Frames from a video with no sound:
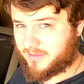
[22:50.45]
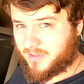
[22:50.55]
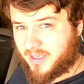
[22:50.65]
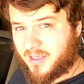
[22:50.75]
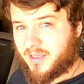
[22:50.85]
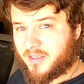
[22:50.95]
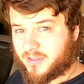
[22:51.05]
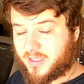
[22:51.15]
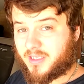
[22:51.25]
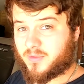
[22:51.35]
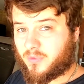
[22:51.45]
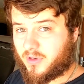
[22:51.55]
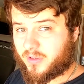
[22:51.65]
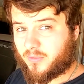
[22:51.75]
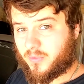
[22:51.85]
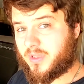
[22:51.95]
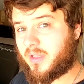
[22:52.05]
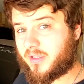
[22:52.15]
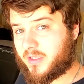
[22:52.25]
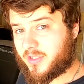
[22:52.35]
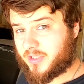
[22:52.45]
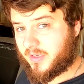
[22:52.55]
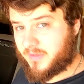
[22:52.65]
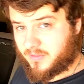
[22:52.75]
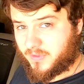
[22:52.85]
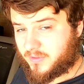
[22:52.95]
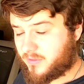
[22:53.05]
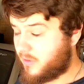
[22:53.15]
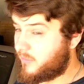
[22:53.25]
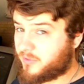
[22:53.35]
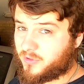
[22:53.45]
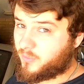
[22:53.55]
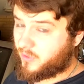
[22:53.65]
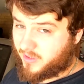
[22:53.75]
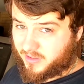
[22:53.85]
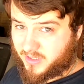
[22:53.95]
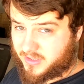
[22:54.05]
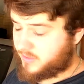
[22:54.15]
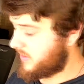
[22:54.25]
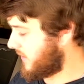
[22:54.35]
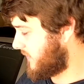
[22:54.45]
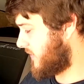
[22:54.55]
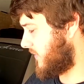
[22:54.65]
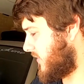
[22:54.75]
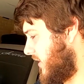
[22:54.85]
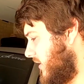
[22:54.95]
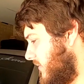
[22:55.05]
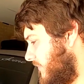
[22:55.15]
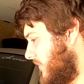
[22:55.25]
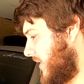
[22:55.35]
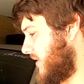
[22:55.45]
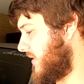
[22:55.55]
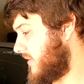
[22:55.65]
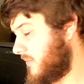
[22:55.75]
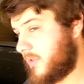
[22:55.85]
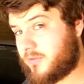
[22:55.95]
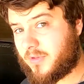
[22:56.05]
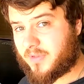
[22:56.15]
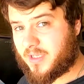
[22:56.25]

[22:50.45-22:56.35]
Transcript: it. So that is wiring it without the clutch safety switch. I'm not going to wire the clutch safety switch in, as this is going to be a drift